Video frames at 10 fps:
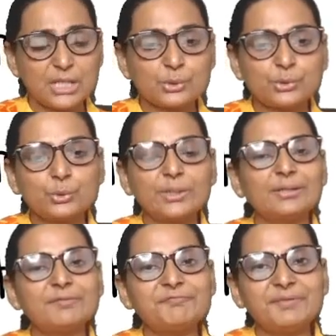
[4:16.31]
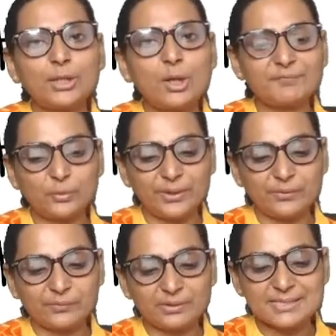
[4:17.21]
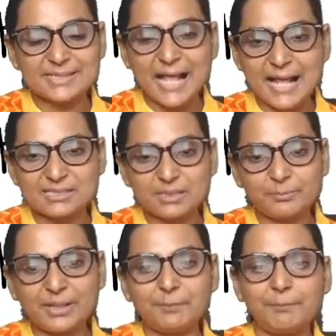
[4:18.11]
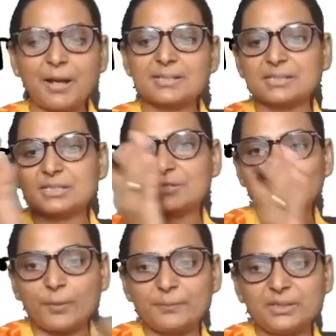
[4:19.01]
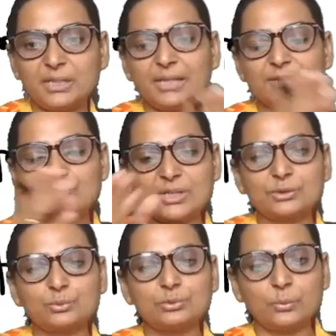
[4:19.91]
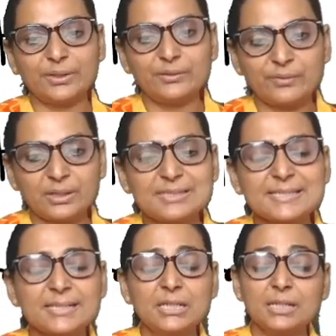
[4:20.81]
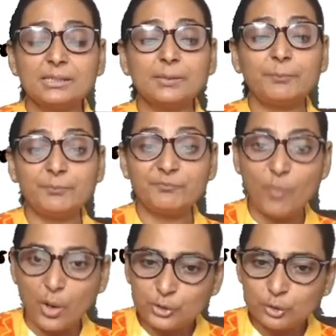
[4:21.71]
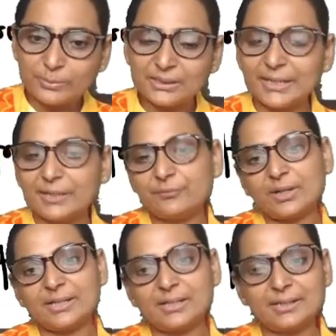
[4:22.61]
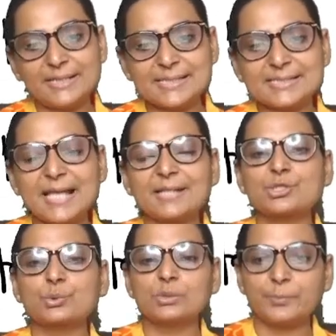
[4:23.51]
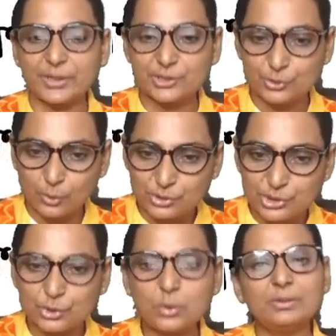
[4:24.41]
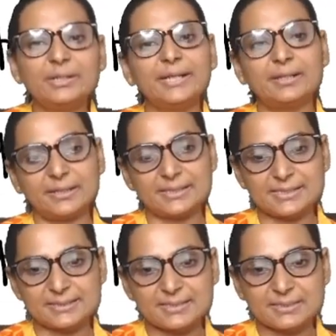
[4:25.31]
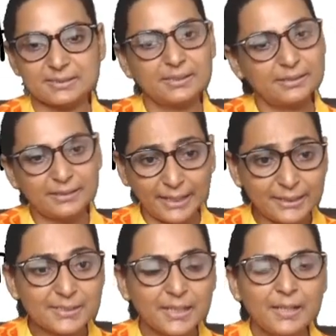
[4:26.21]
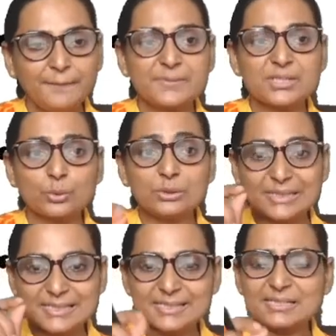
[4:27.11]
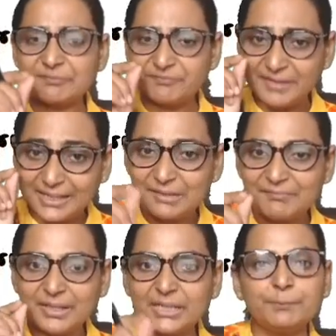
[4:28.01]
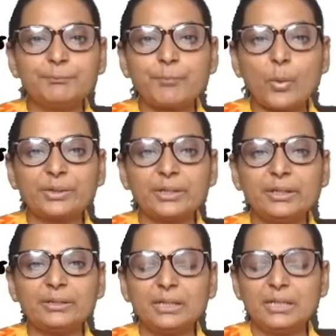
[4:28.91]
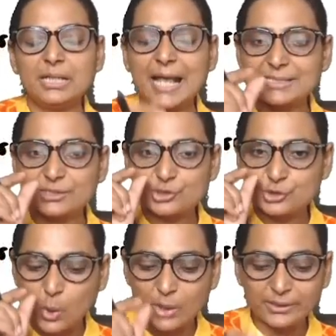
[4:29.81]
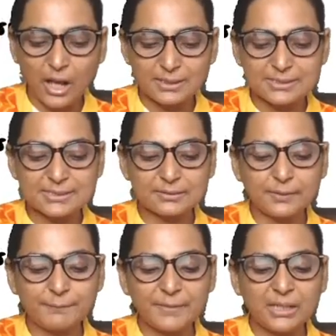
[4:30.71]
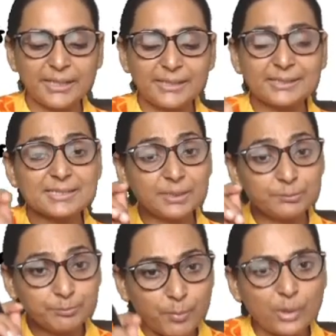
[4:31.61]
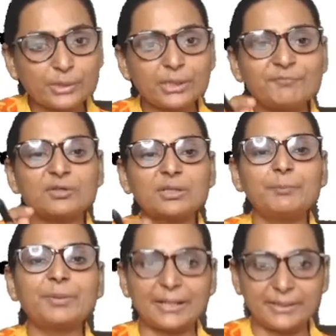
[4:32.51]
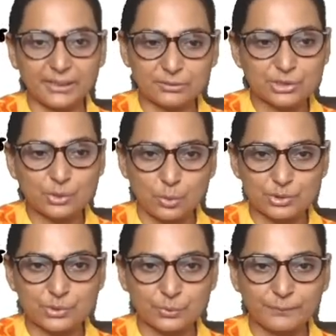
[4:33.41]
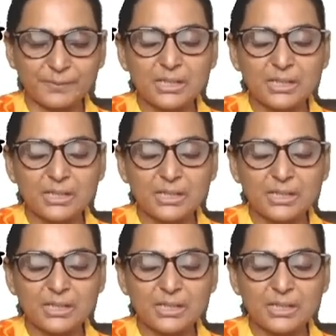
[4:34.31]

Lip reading: So during the filling of the ventricles, as the blood passes from the atria to the ventricles, the volume in the atria decreases and so the pressure also decreases, right? So this is very, very important as a short answer. It is important for the practicals also.